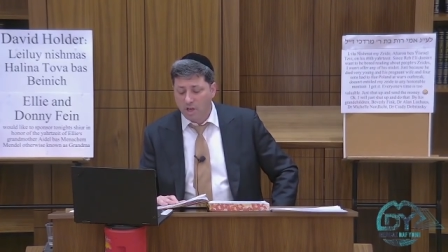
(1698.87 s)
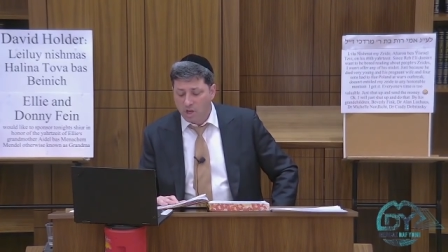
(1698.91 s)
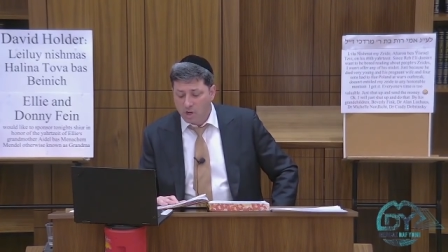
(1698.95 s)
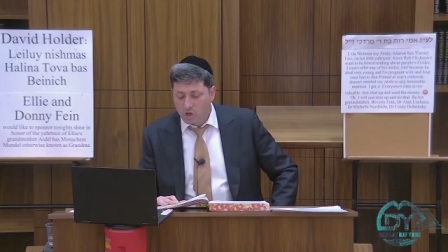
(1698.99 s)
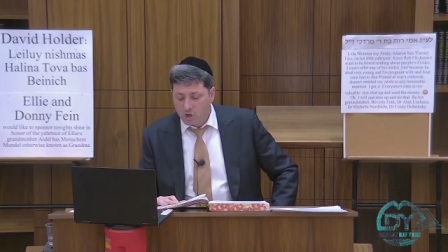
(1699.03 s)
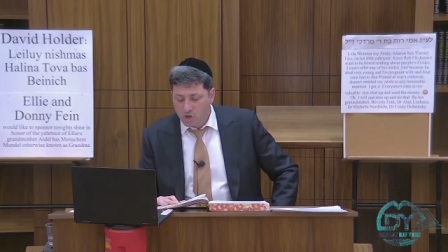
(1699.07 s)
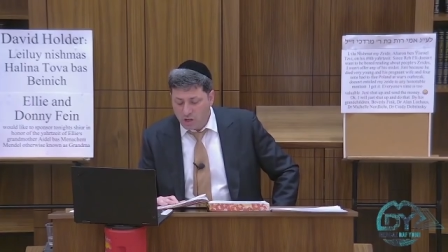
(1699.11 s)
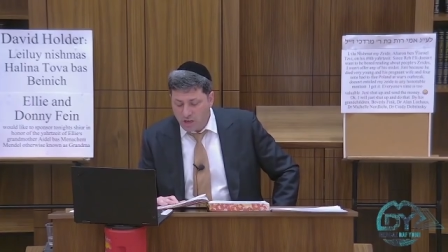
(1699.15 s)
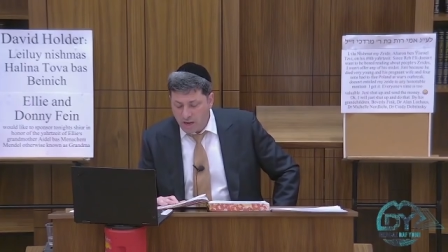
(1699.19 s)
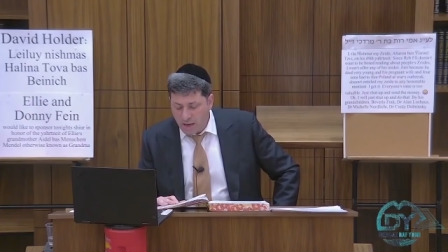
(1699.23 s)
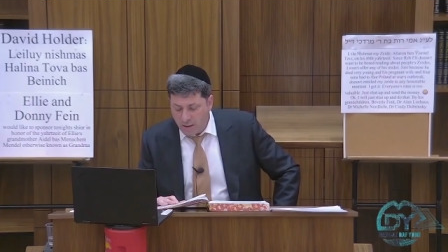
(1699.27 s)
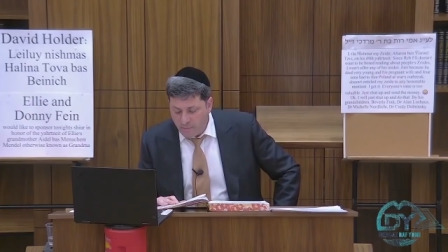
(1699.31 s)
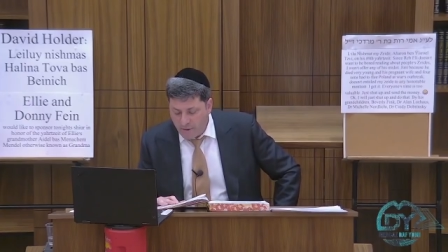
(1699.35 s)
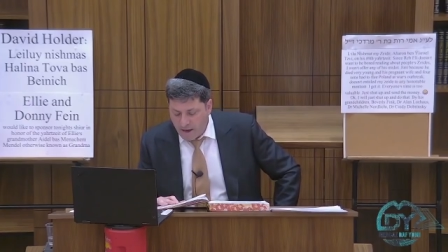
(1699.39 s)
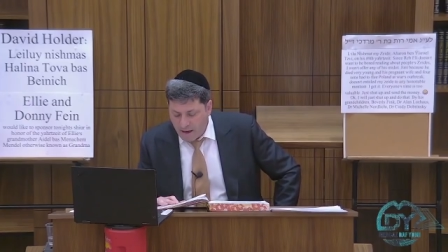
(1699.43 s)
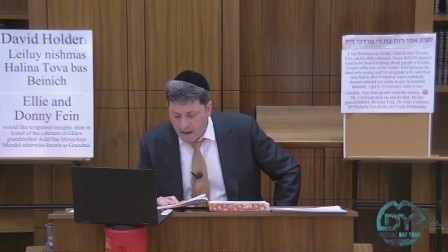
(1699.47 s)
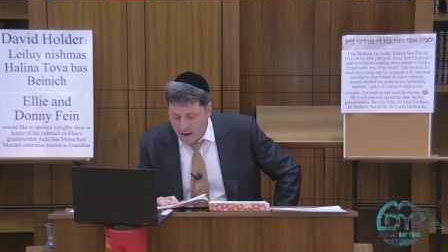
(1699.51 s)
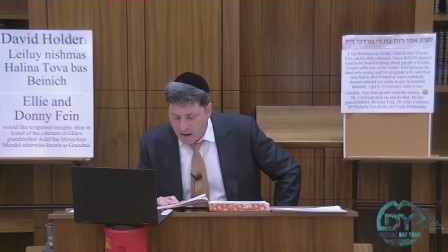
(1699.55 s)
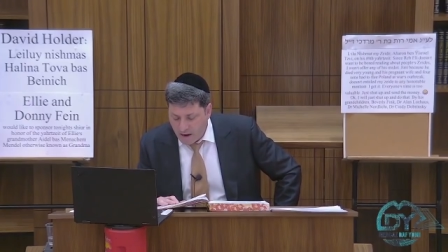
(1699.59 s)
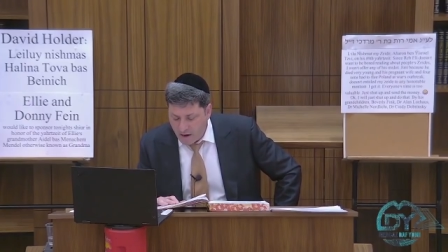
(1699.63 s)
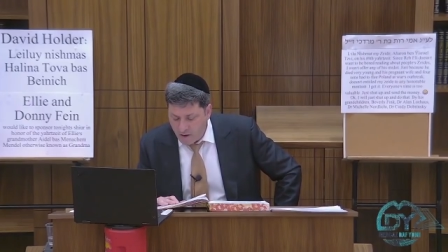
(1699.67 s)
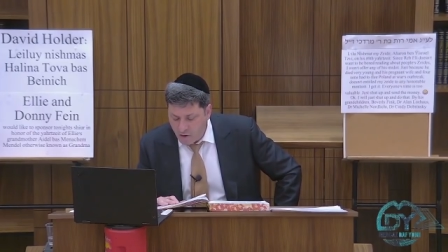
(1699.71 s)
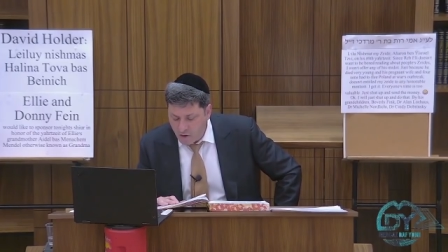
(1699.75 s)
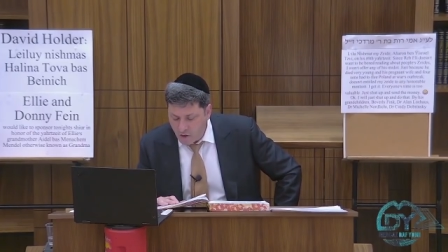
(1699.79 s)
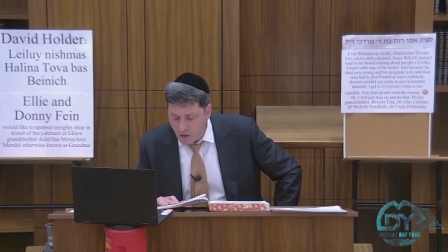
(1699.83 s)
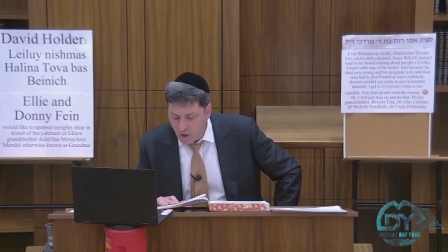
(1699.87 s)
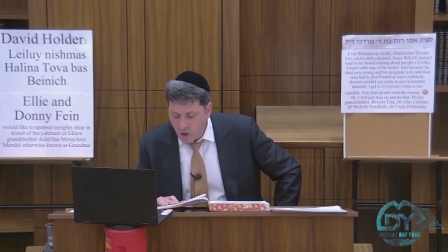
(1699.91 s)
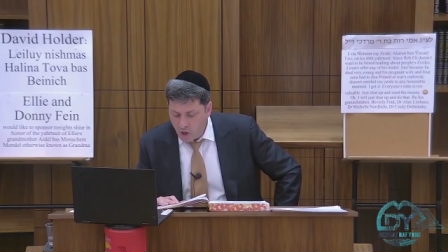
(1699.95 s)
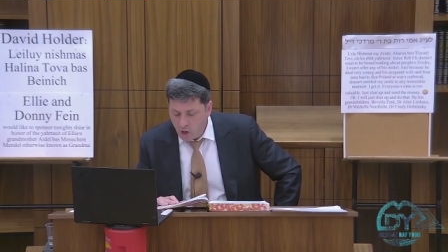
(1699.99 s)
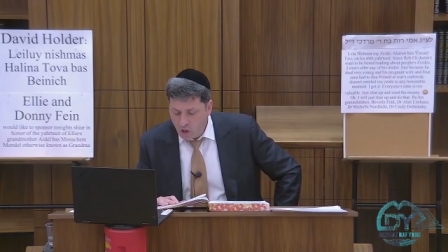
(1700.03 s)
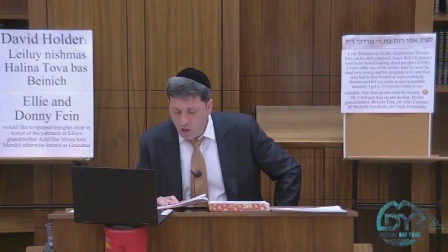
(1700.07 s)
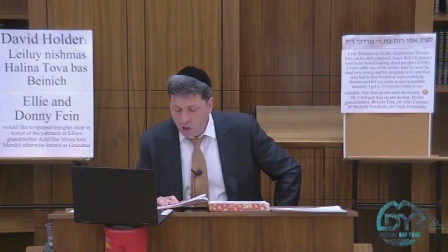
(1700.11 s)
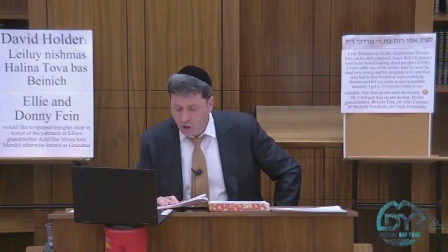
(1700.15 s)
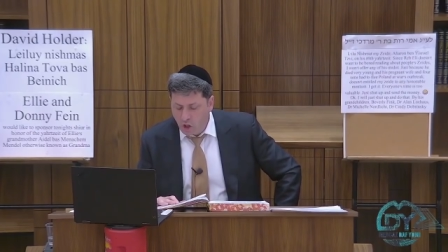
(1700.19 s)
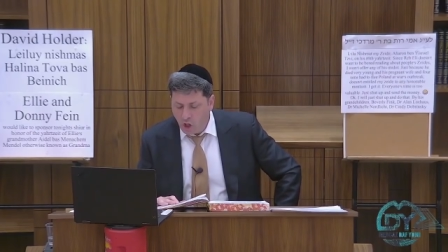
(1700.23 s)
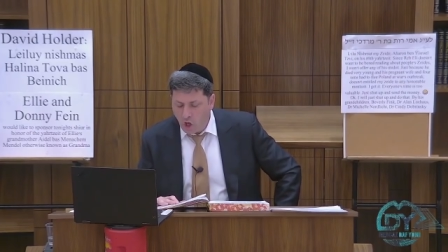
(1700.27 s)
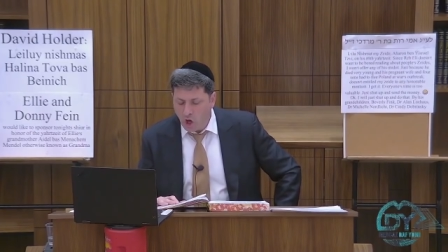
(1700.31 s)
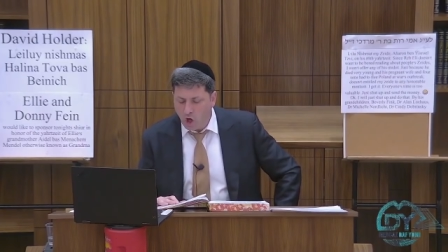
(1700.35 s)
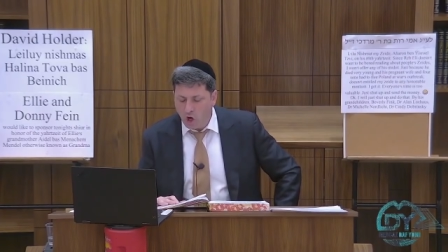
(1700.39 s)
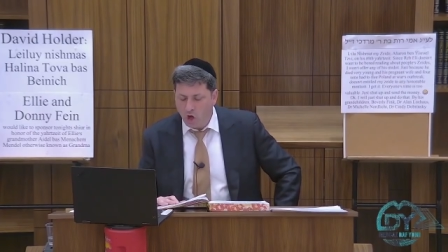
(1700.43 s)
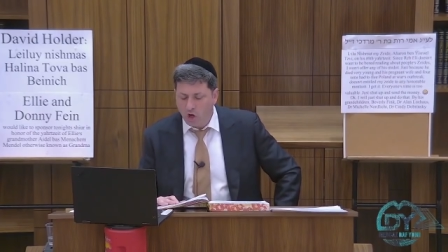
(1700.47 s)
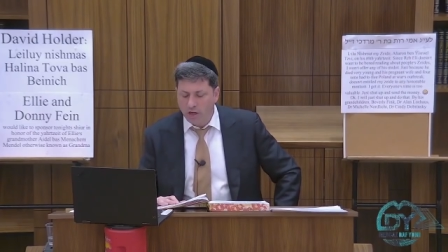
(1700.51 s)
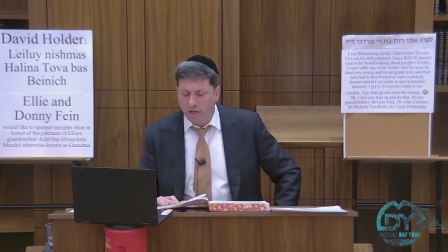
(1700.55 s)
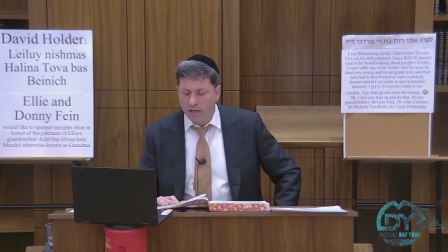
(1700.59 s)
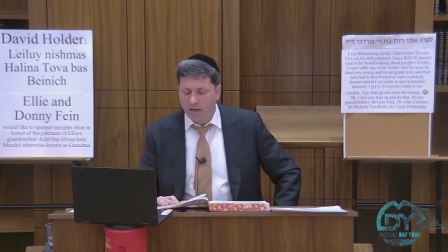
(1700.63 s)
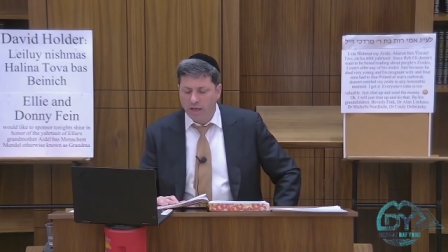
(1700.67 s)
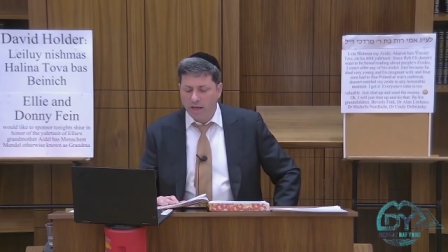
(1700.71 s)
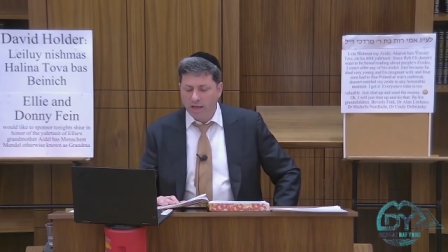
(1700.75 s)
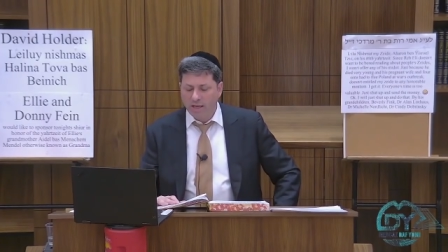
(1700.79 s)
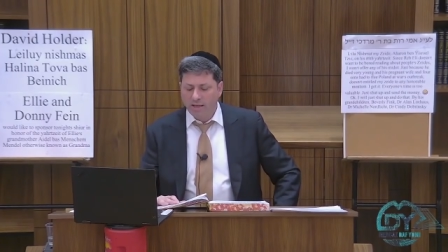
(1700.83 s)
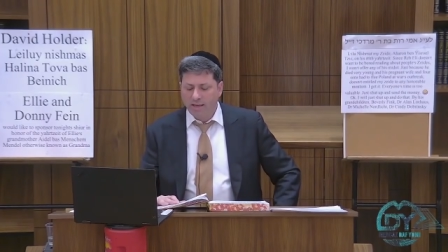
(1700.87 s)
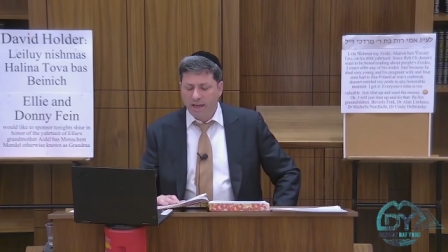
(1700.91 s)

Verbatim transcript: Shenemar loy